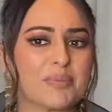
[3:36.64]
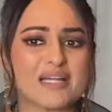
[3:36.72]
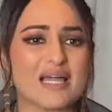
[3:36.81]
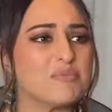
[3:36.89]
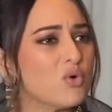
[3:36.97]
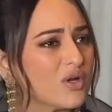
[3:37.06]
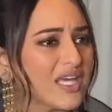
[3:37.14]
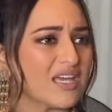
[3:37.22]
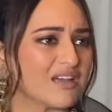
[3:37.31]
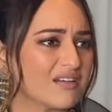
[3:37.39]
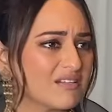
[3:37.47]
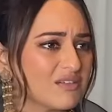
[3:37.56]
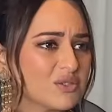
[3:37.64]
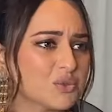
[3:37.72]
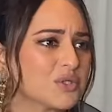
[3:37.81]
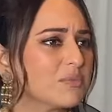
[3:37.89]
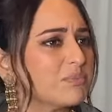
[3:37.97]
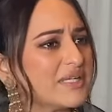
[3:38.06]
but I'm okay to
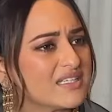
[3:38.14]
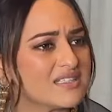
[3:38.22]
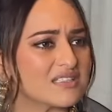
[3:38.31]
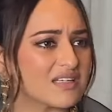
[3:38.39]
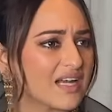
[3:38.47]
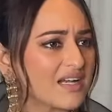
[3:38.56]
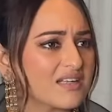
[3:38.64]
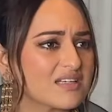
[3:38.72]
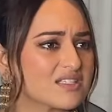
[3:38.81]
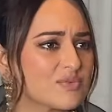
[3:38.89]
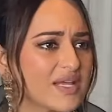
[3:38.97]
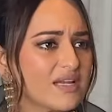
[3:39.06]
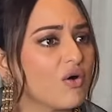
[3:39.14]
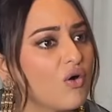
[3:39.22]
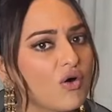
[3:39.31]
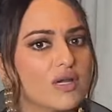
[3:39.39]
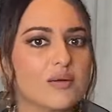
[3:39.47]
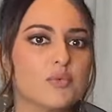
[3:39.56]
completely surrender as well
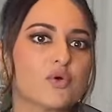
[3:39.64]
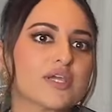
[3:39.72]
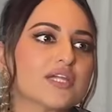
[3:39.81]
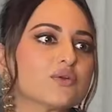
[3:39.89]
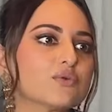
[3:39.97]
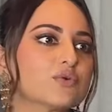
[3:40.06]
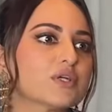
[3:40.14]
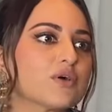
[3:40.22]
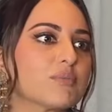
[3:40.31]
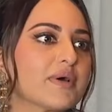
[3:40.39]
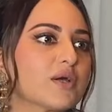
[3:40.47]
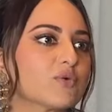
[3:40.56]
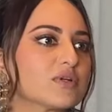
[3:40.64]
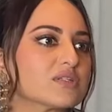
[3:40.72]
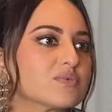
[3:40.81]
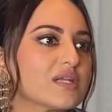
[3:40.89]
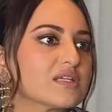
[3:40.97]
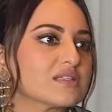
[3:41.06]
or I'm okay to do it on my own
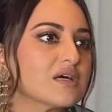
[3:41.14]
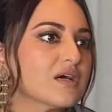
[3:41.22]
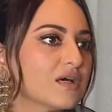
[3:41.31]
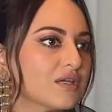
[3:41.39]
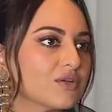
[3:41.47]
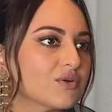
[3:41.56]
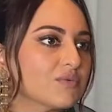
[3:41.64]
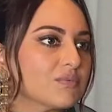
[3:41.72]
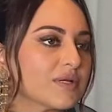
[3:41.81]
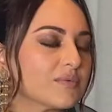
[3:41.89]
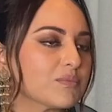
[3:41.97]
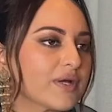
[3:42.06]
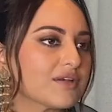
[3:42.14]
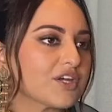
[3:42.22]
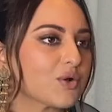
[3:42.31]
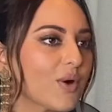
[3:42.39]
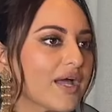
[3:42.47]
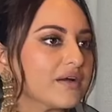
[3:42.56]
as well, you know, when, when hmm.
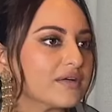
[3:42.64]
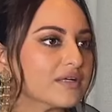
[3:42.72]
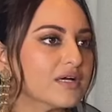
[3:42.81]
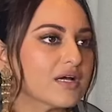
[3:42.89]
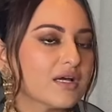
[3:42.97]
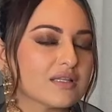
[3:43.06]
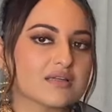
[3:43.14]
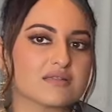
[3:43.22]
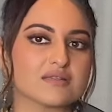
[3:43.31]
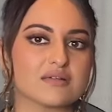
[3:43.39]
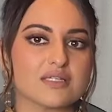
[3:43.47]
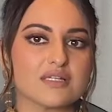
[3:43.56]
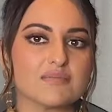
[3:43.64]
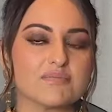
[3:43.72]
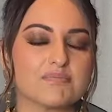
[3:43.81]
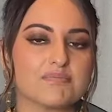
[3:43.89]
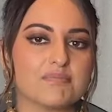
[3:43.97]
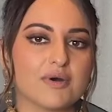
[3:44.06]
required. There are certain
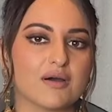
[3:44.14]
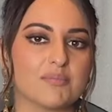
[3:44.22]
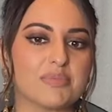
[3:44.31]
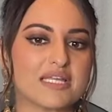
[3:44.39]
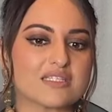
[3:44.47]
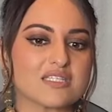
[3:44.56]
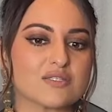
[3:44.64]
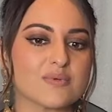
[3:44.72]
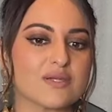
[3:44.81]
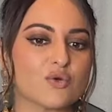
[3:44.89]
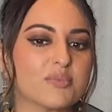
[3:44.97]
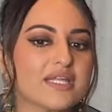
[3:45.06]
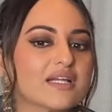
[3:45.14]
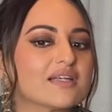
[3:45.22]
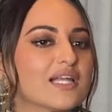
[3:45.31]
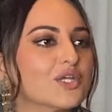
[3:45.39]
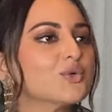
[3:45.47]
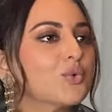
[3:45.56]
uh, places where nobody can
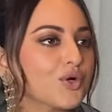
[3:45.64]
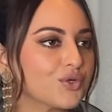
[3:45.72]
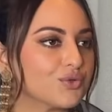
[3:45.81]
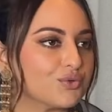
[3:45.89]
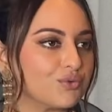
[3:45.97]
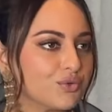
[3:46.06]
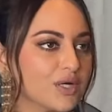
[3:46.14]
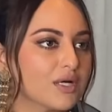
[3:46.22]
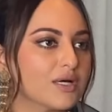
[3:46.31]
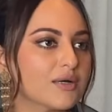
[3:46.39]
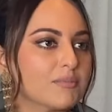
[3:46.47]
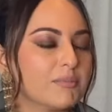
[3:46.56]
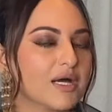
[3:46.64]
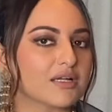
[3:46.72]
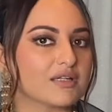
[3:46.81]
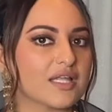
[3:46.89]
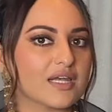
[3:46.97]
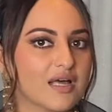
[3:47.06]
tell you what to do. Hmm.
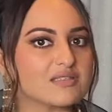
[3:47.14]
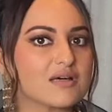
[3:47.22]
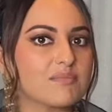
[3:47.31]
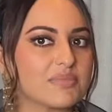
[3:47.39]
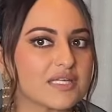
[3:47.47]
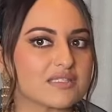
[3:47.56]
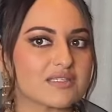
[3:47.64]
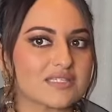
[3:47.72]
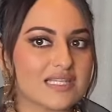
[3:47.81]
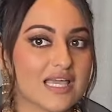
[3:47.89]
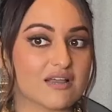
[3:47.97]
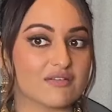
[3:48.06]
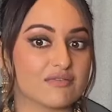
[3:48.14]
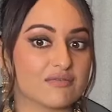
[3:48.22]
But there are some places like,